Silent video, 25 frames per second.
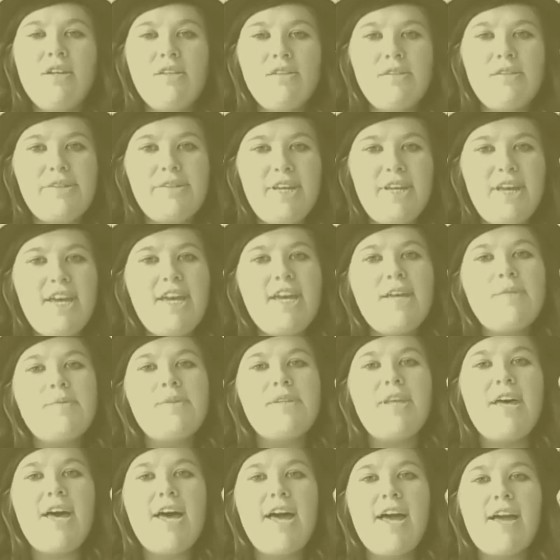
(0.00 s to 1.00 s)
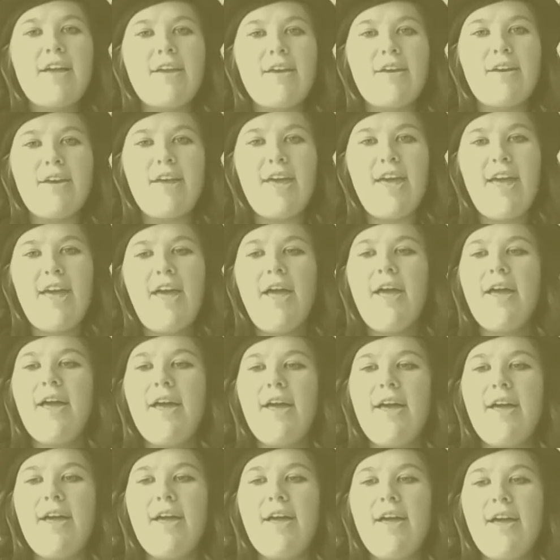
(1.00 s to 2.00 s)
Seems like a
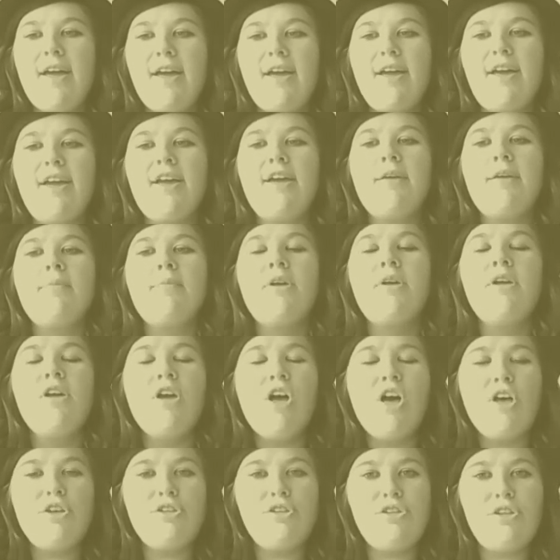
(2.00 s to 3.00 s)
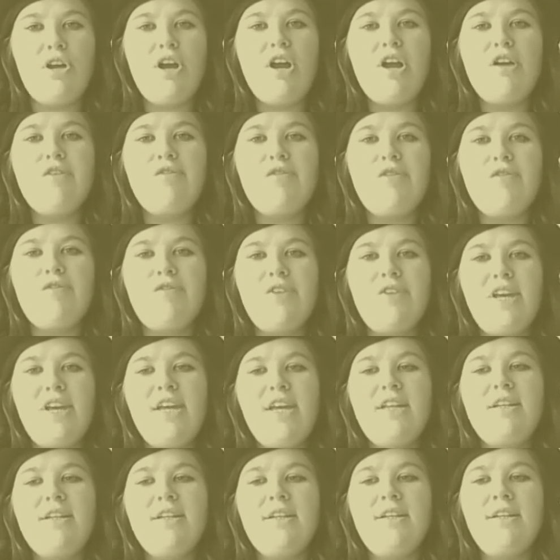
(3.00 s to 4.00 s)
game. Sorry for
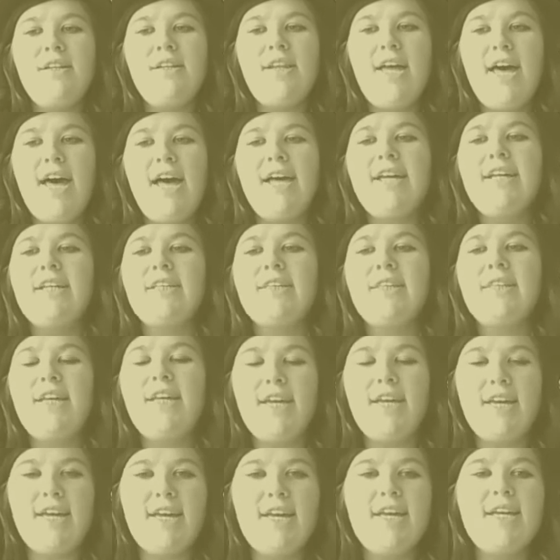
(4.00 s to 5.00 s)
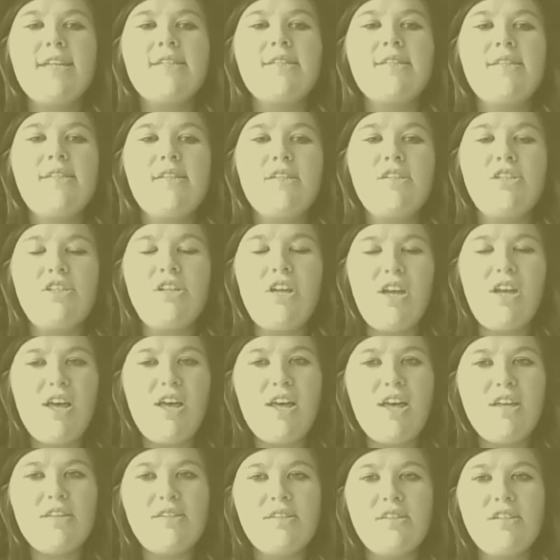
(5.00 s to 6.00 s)
feeling like this, it's
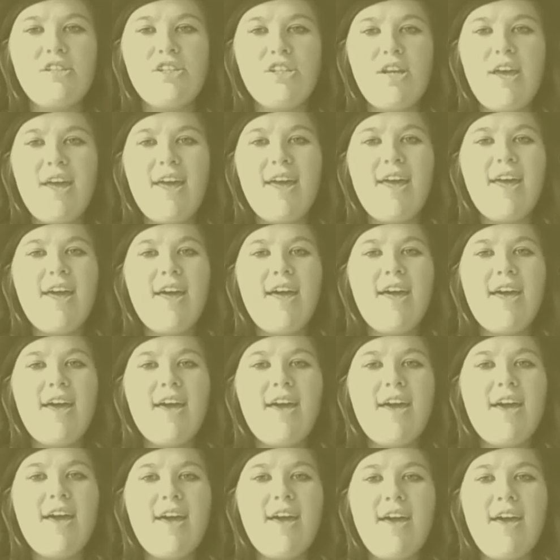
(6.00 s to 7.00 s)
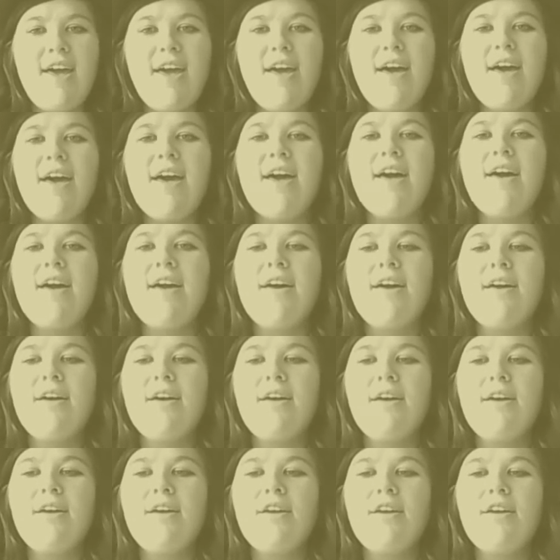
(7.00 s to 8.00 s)
just a
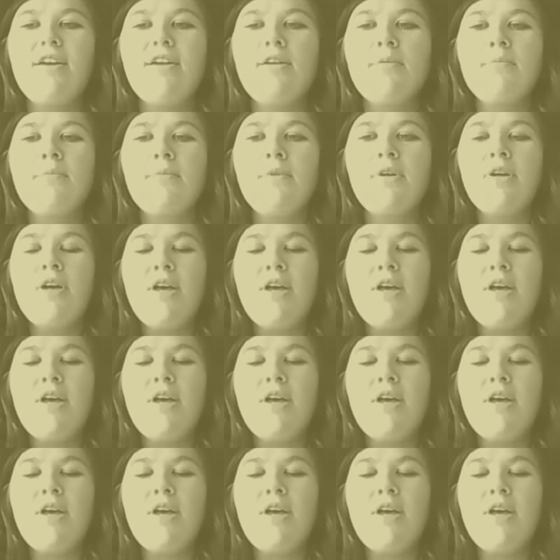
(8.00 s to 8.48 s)
shame.